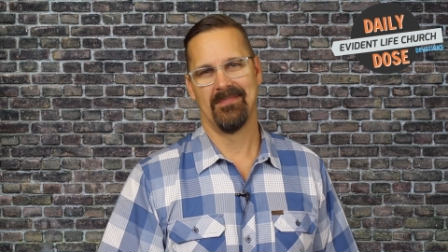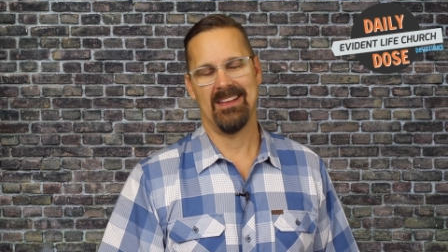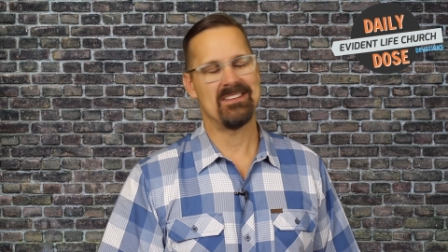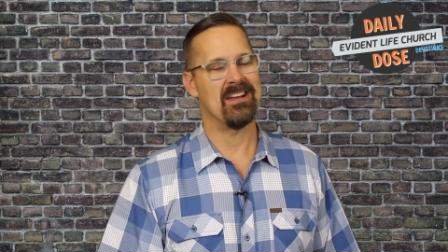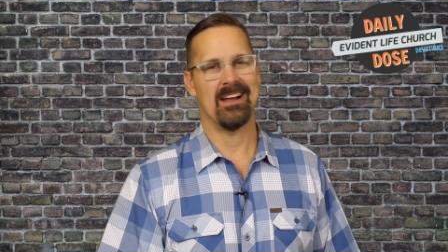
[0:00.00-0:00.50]

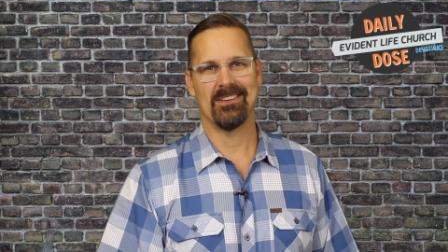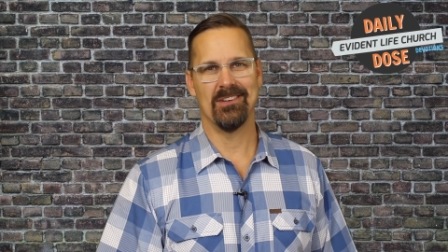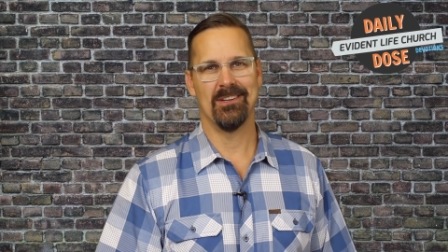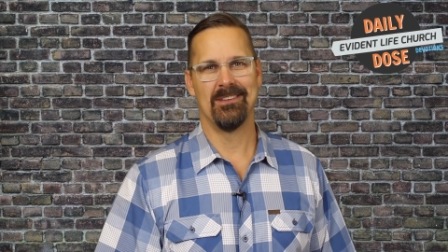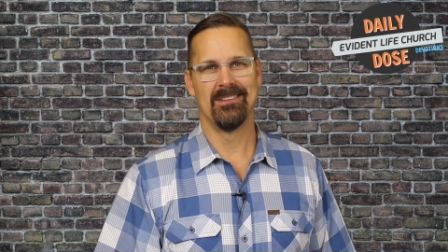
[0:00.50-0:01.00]
Isn't God
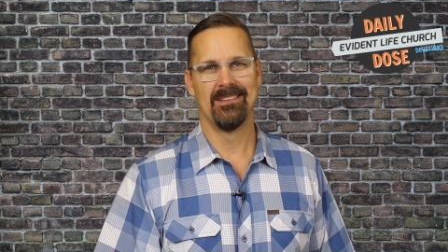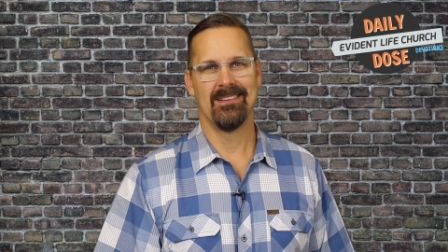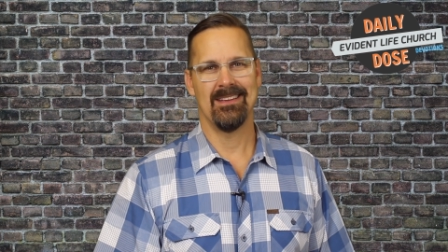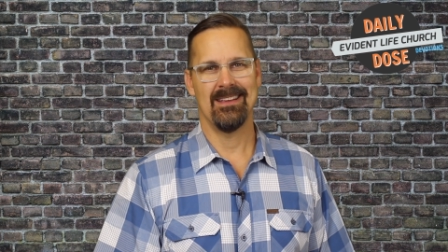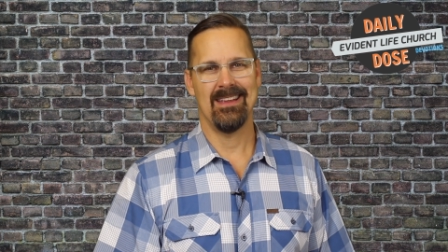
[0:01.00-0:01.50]
good?
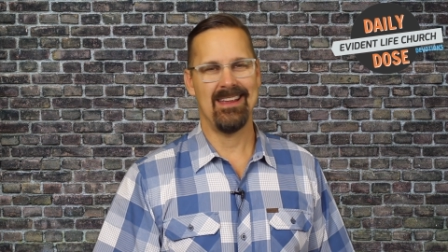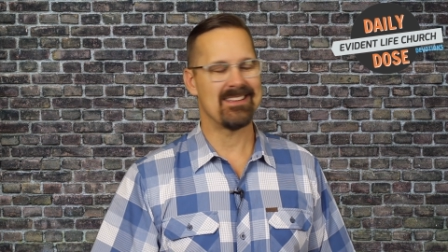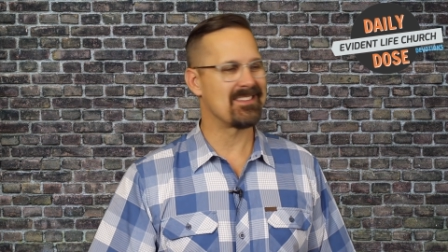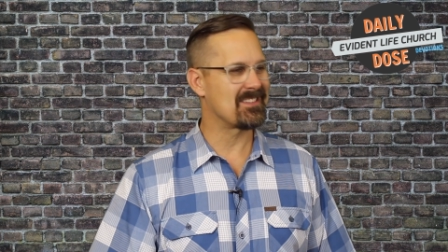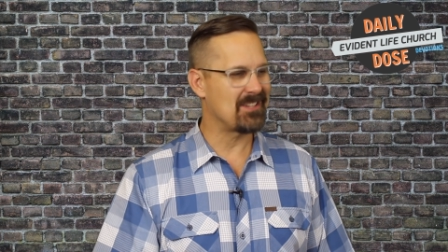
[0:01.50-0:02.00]
He
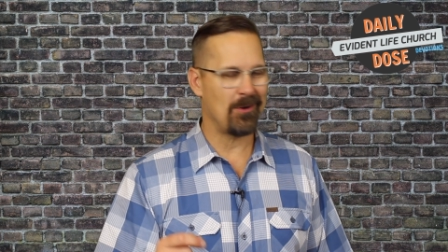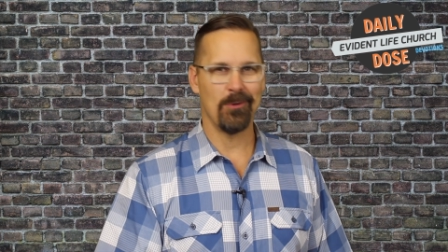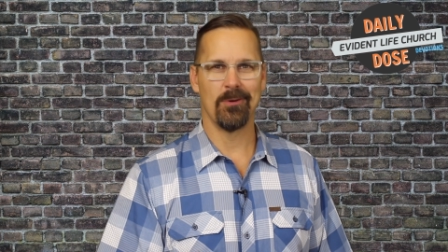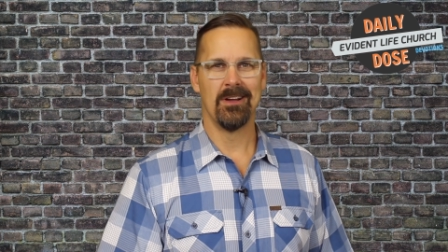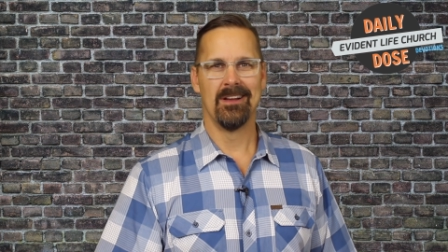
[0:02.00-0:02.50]
is
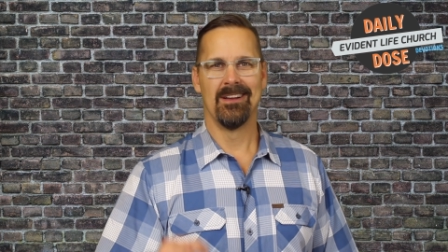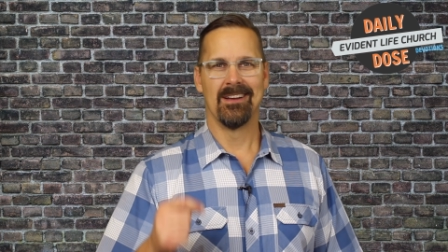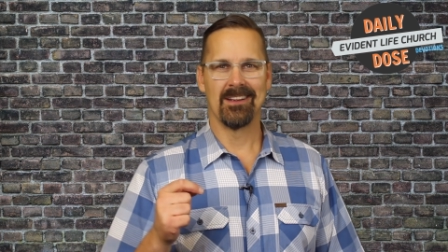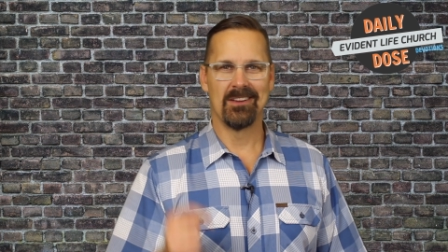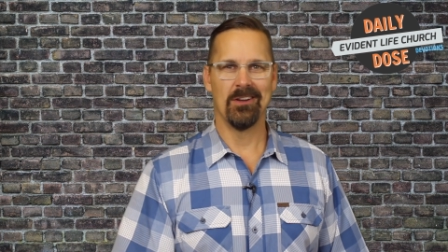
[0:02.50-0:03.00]
so
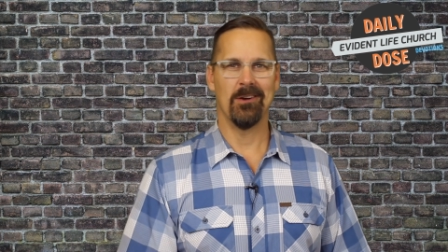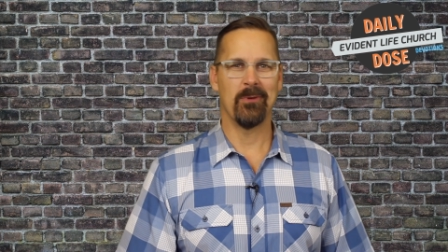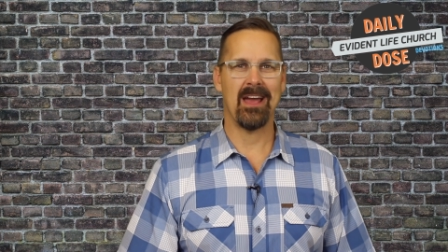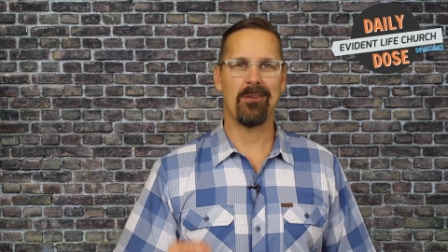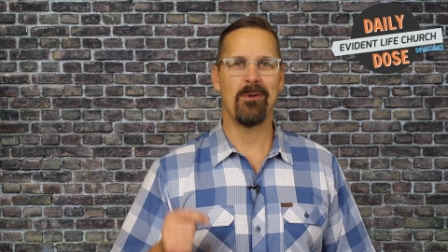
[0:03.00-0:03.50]
good.
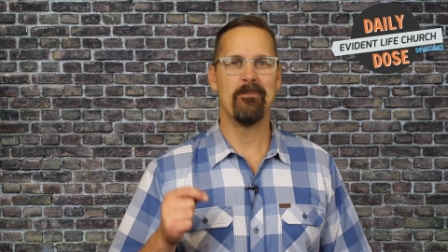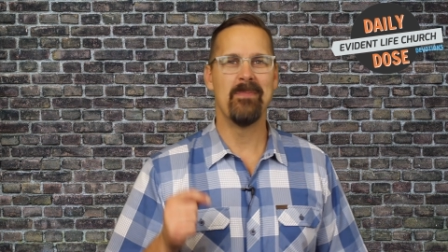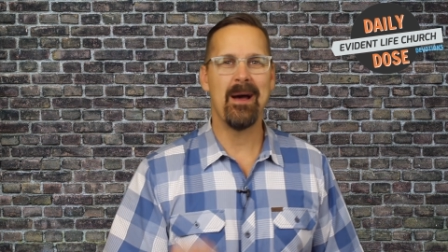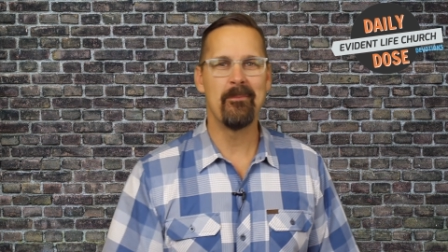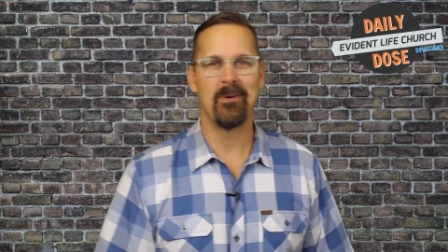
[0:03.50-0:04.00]
We got to
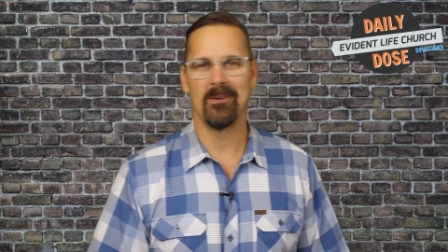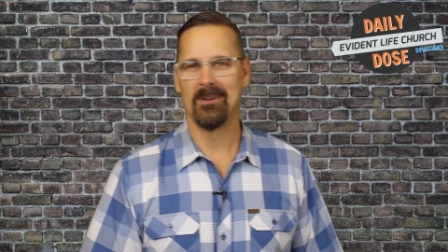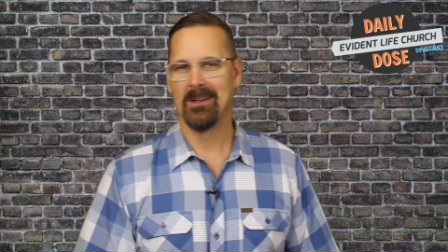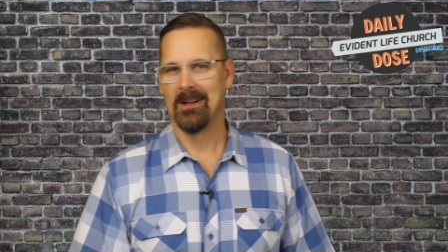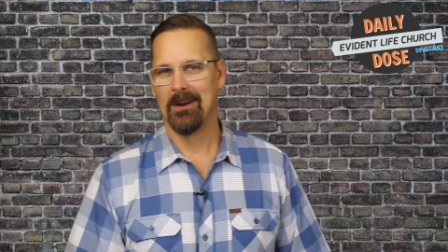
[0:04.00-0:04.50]
remember,
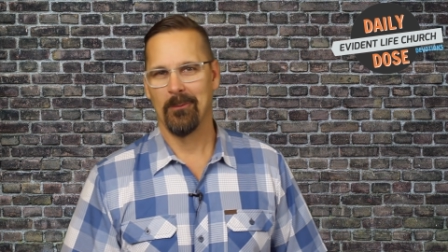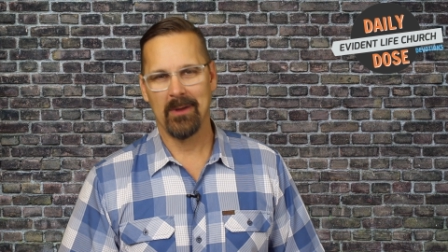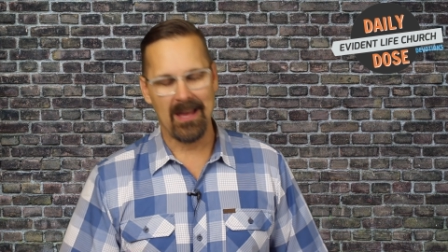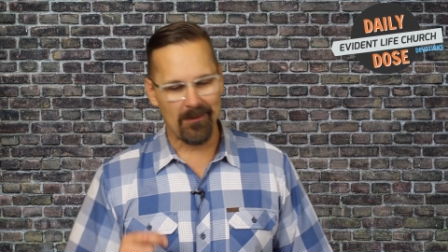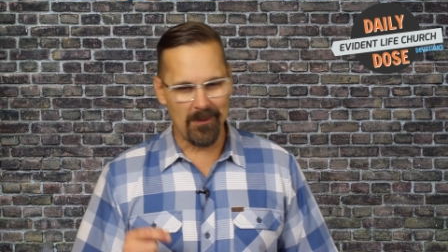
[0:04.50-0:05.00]

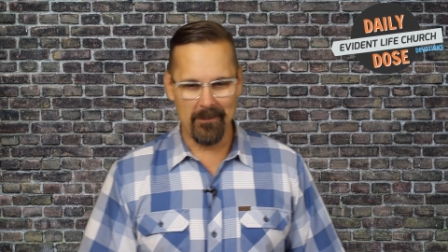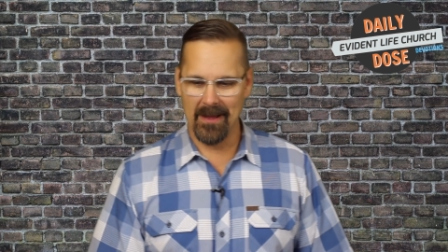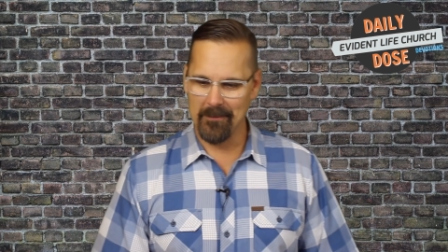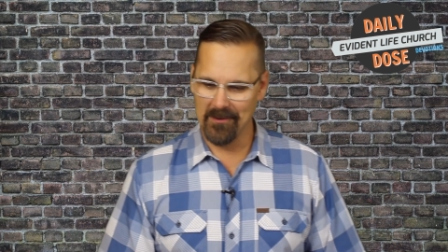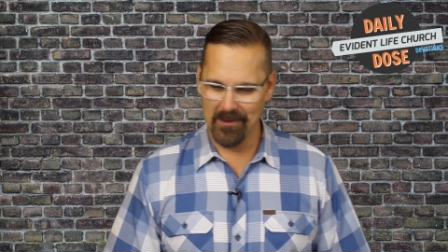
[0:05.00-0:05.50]
we got to
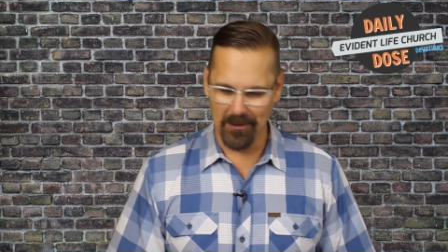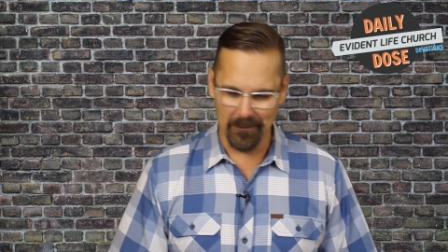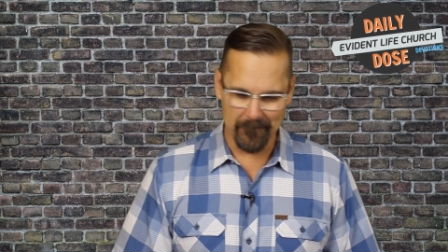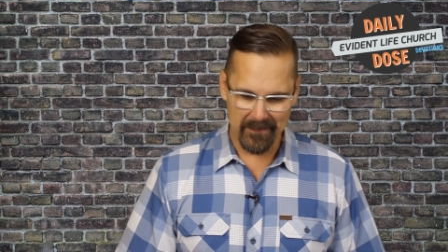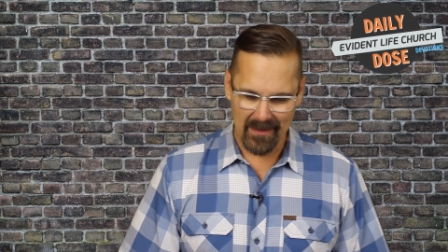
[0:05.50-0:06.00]
remember,
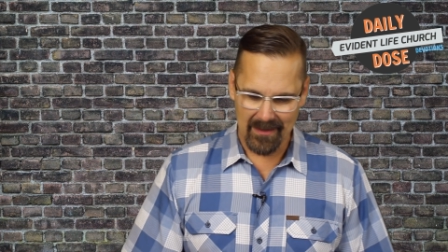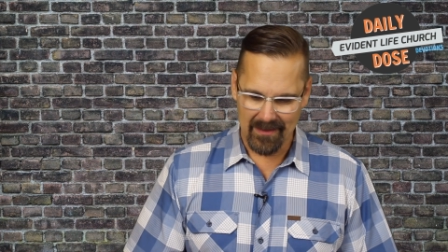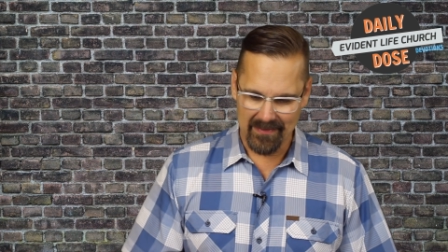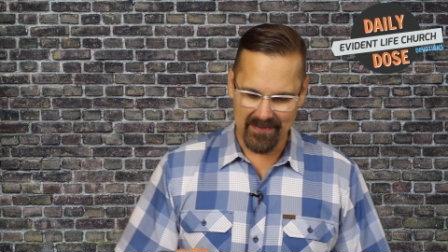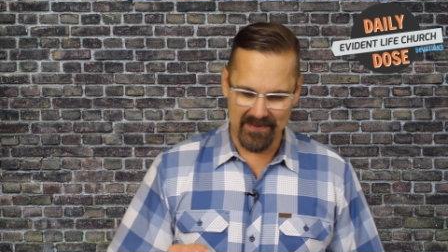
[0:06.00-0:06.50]
though,
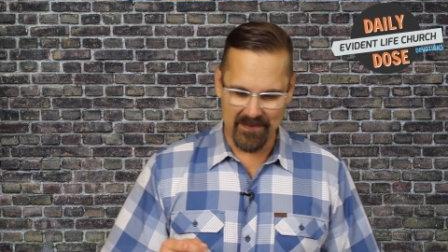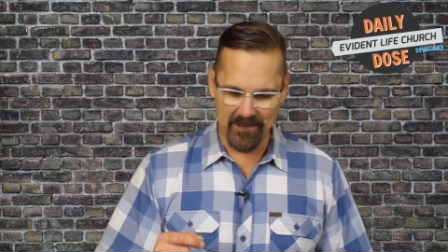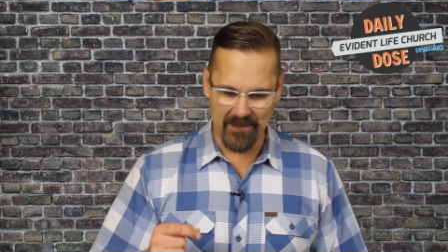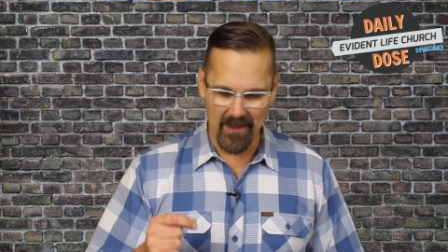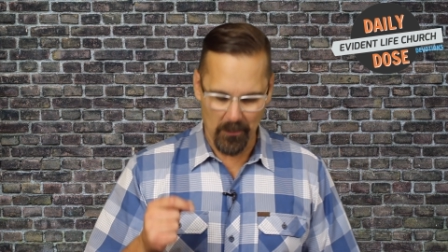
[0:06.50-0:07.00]

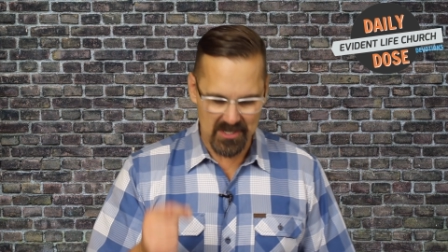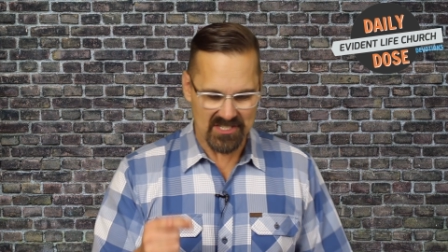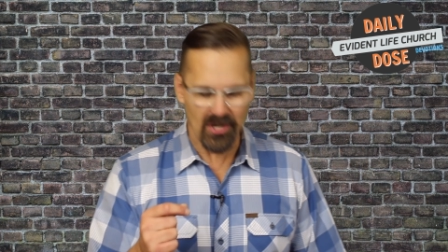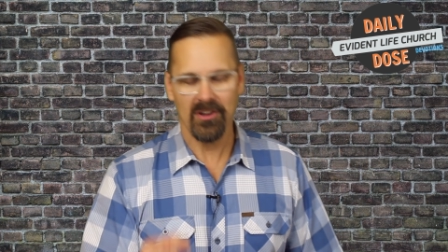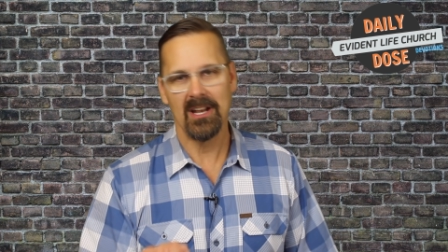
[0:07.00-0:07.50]
that we're
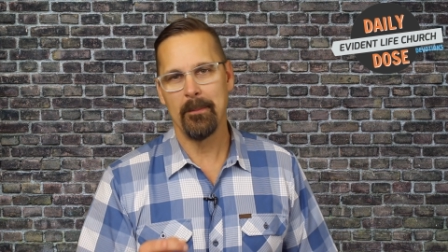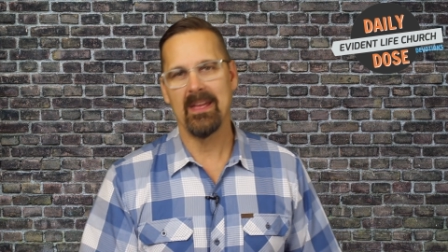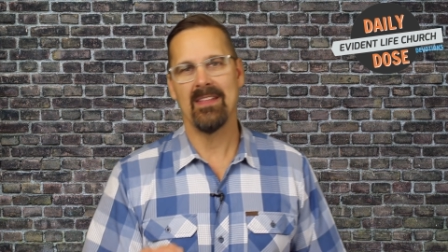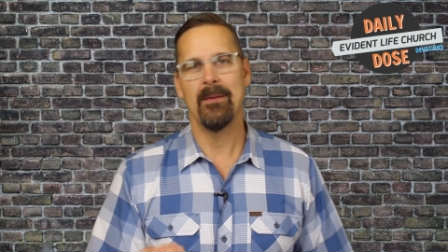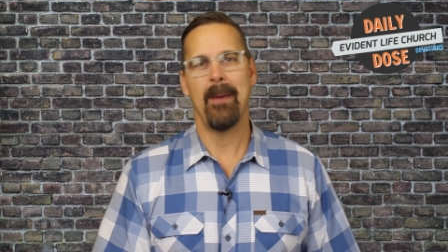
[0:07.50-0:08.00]
still going to
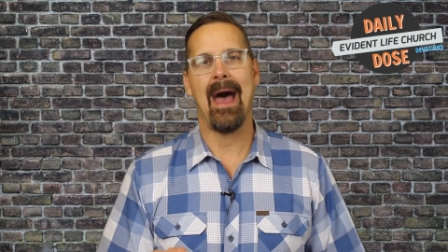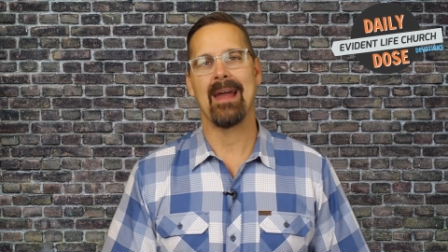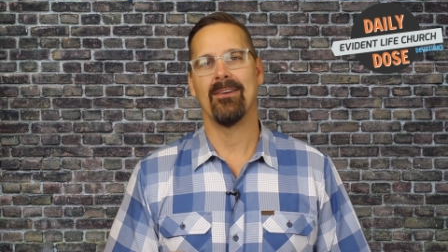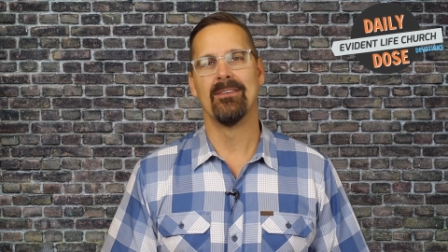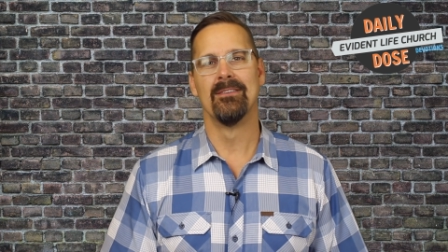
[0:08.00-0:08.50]
be in the battle.